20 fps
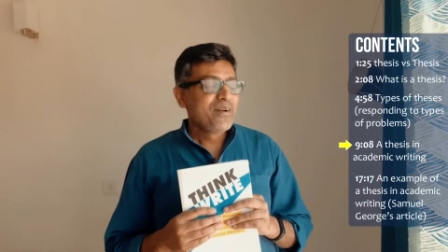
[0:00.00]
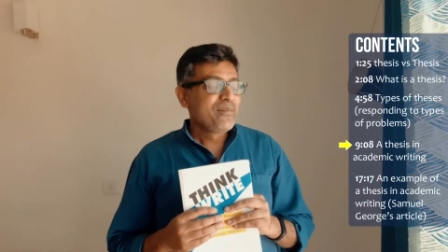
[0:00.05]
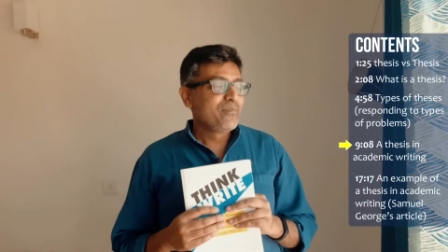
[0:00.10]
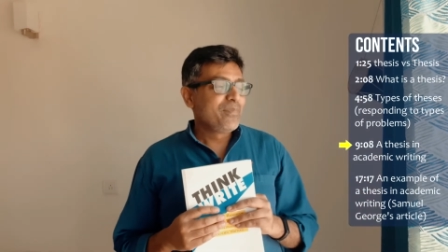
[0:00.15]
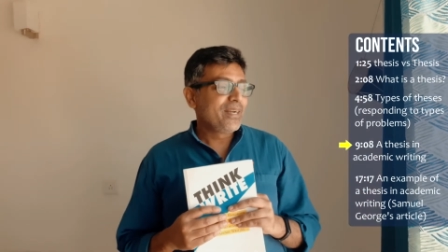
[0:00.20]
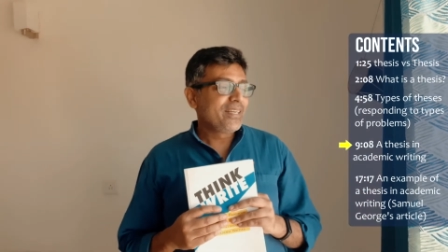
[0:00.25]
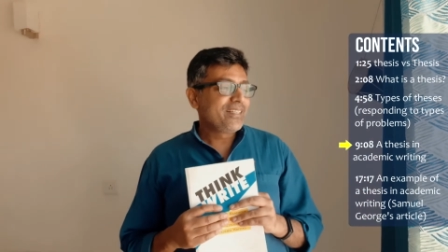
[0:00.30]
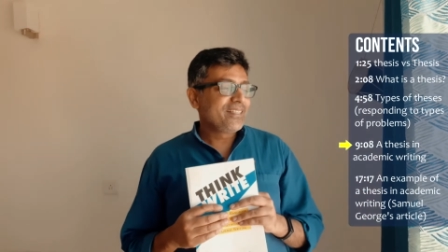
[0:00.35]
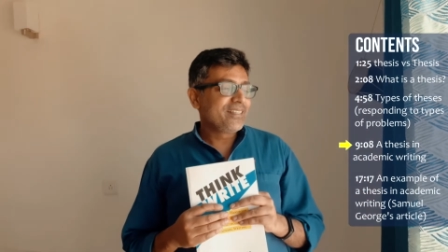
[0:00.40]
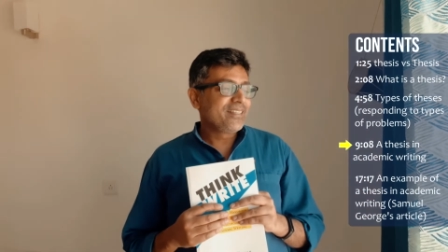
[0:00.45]

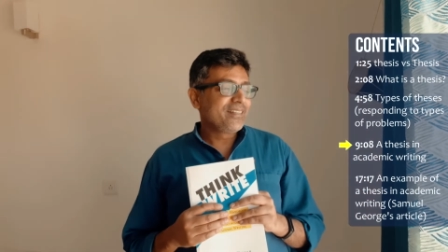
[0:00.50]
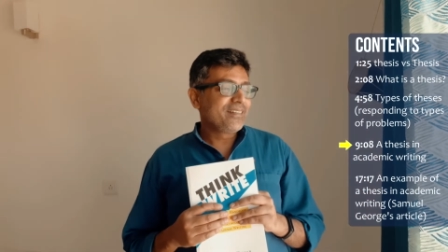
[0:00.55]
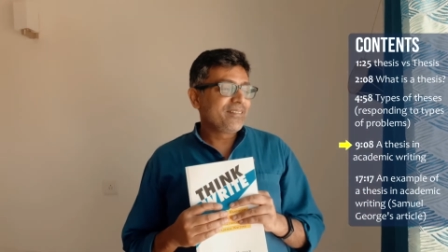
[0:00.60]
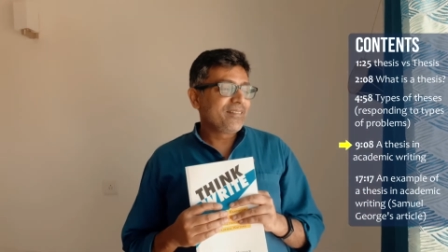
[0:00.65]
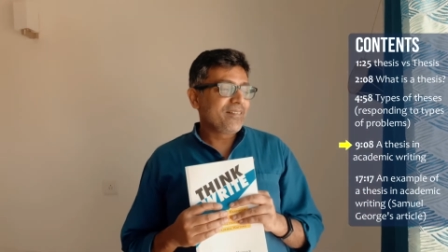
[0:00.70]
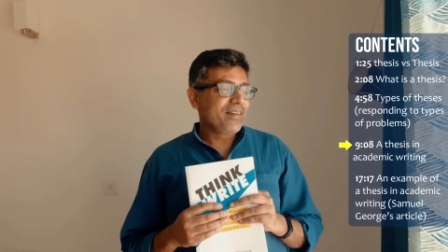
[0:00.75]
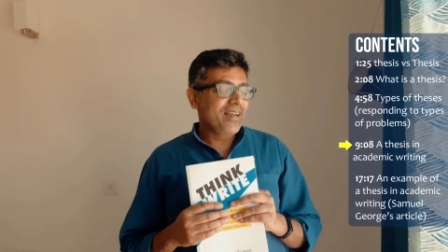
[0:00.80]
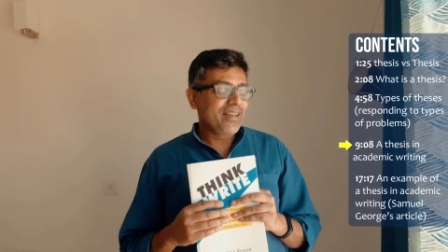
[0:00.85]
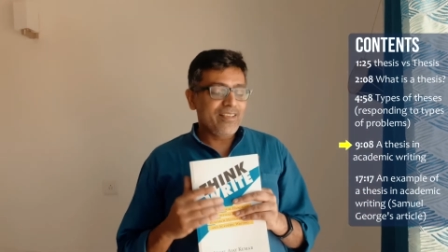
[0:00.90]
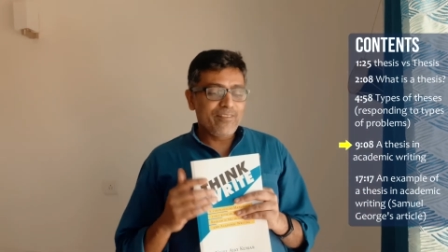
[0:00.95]
But
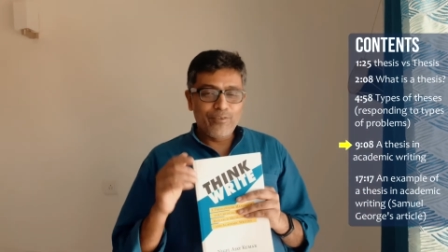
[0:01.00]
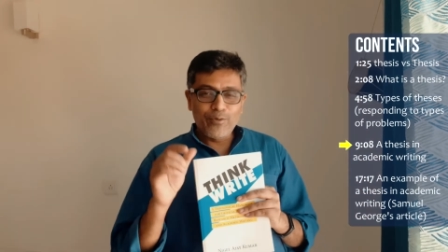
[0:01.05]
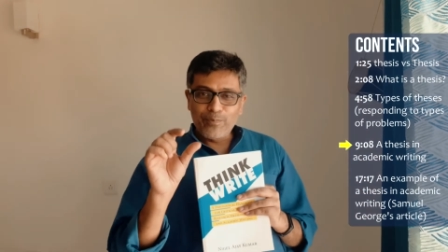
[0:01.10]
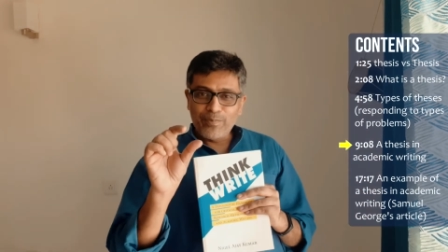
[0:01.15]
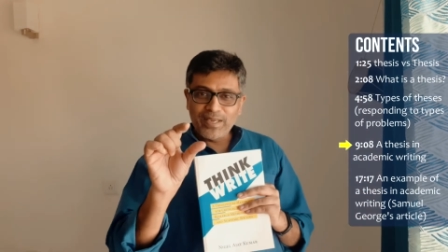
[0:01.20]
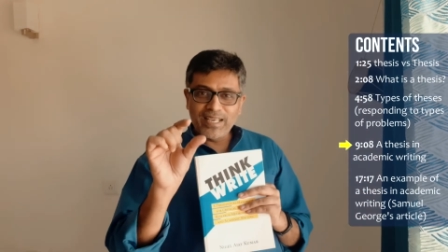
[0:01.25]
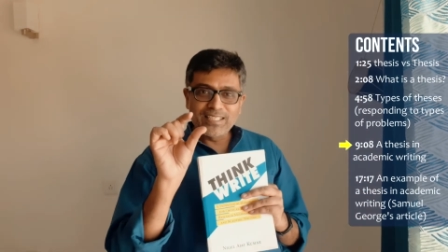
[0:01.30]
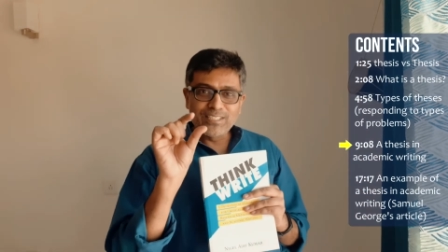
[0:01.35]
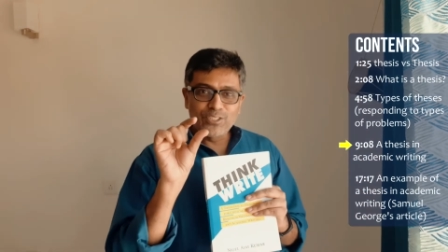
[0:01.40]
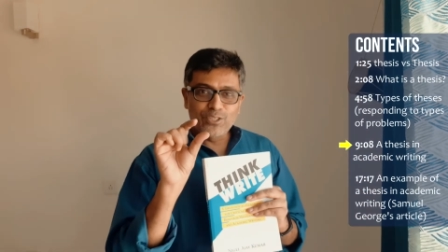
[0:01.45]
uh, if you
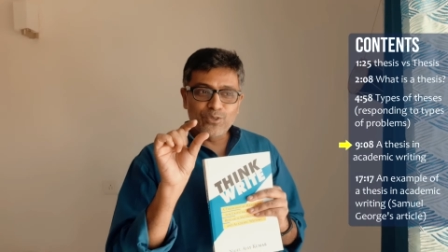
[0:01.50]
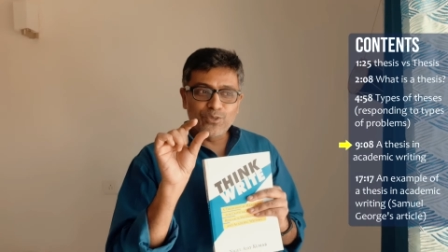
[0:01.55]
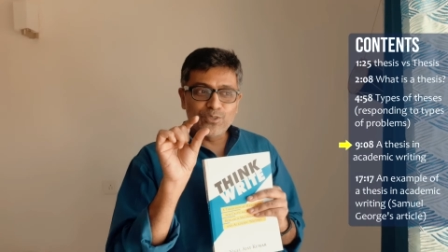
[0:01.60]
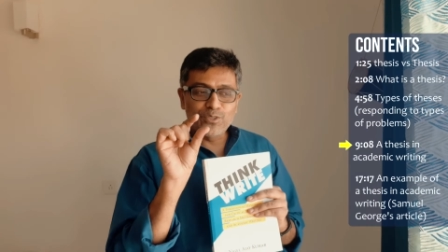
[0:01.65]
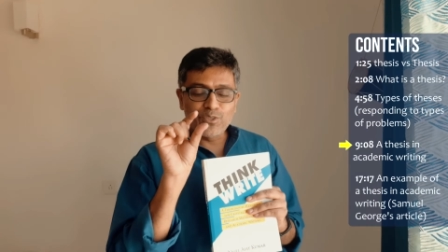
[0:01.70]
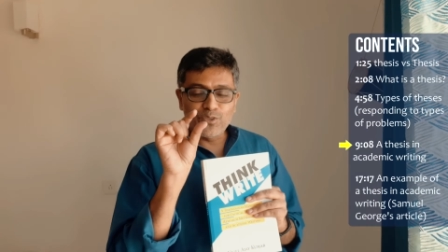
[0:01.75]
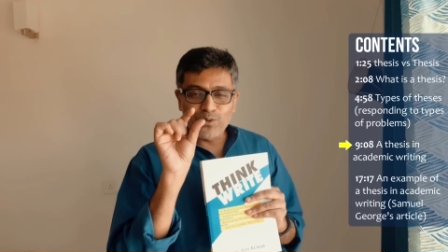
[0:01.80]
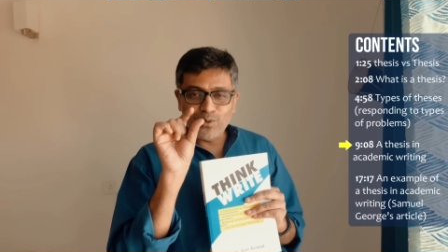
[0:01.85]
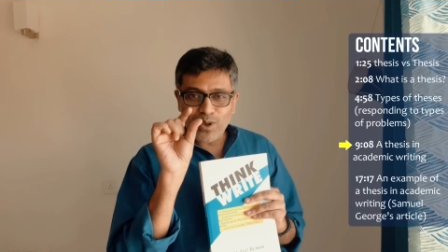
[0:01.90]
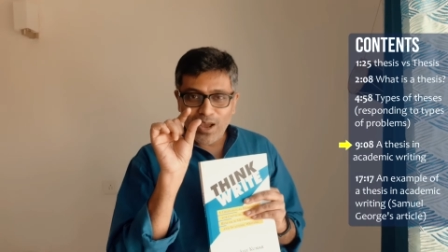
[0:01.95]
pick and
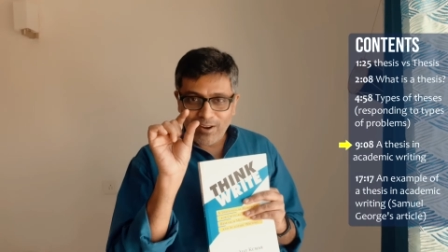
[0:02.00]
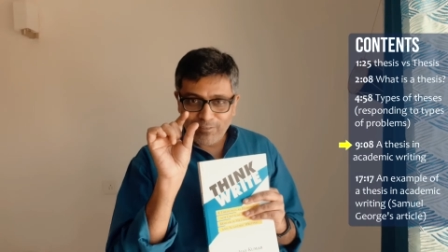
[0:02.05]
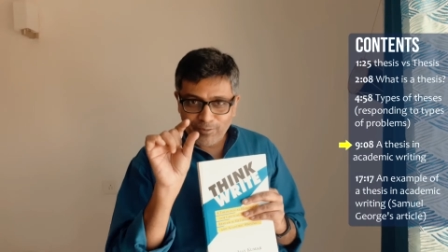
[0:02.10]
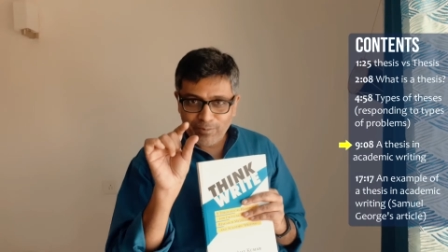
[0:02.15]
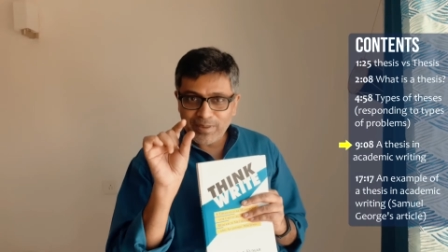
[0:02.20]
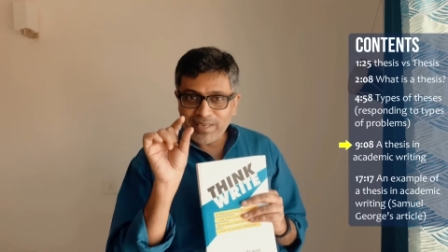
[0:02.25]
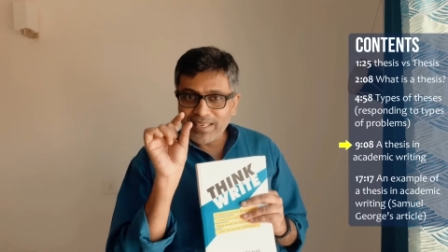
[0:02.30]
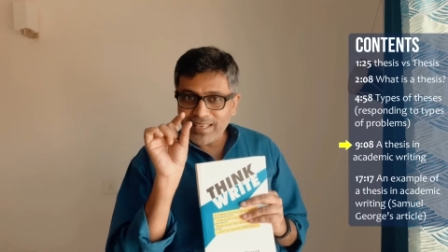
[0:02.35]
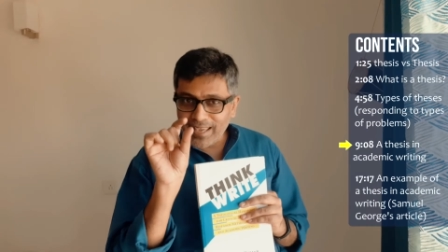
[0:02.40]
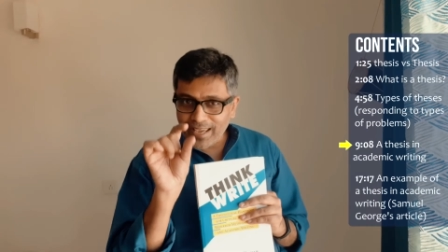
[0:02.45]
choose, you have to
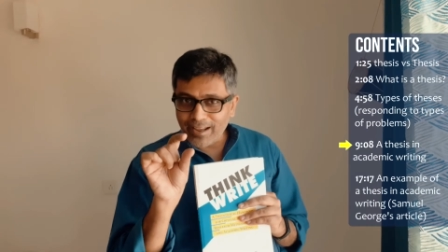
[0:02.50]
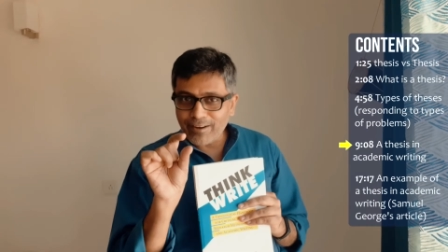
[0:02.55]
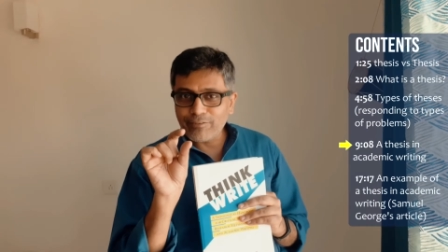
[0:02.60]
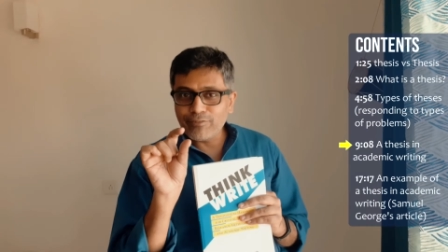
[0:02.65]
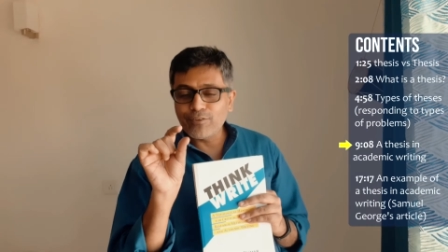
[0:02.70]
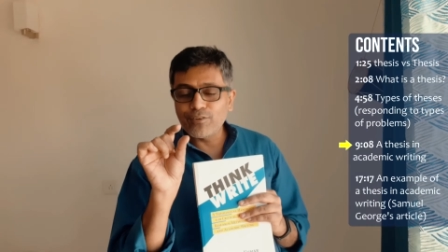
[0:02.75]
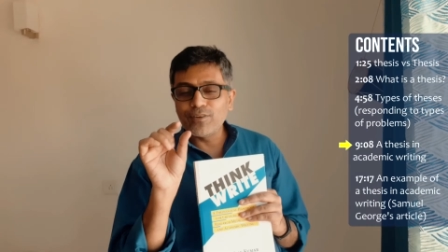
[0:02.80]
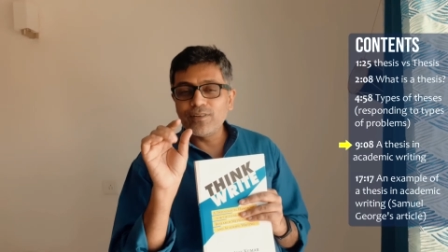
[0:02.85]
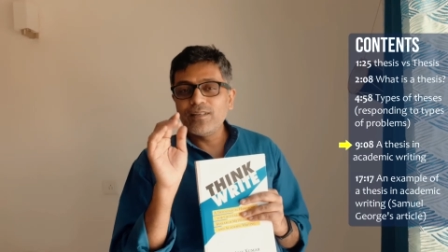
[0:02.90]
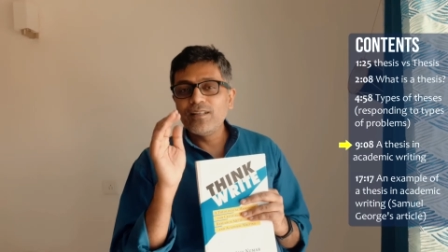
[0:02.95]
be
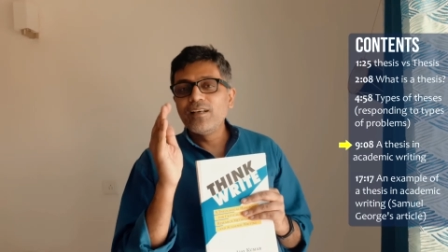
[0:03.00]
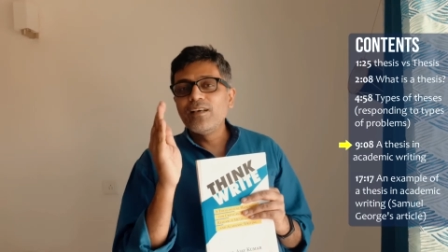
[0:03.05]
careful